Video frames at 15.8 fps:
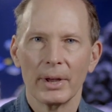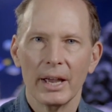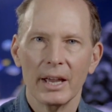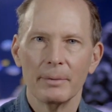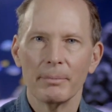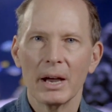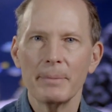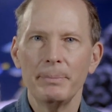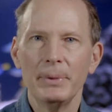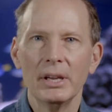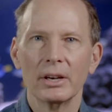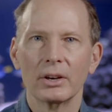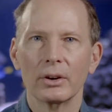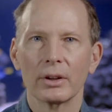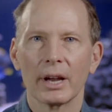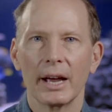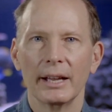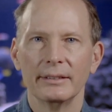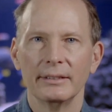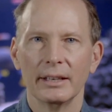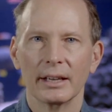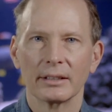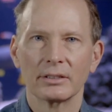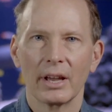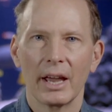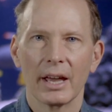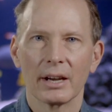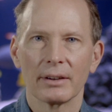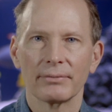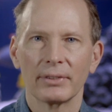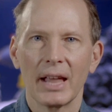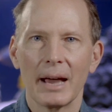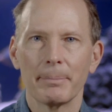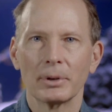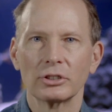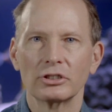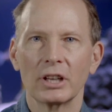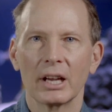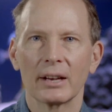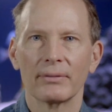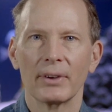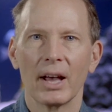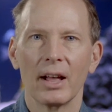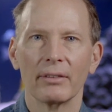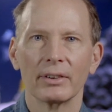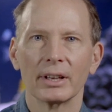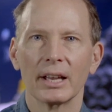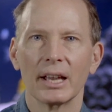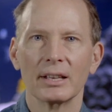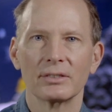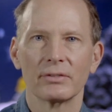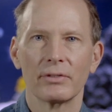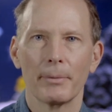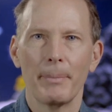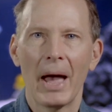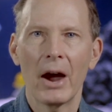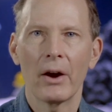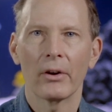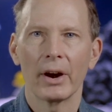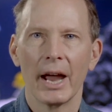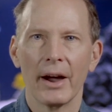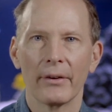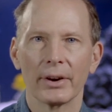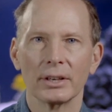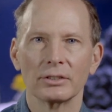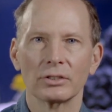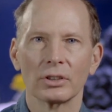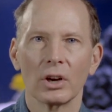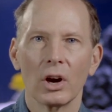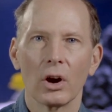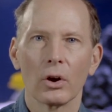it might be a good idea to add a flapper check valve in case of a power outage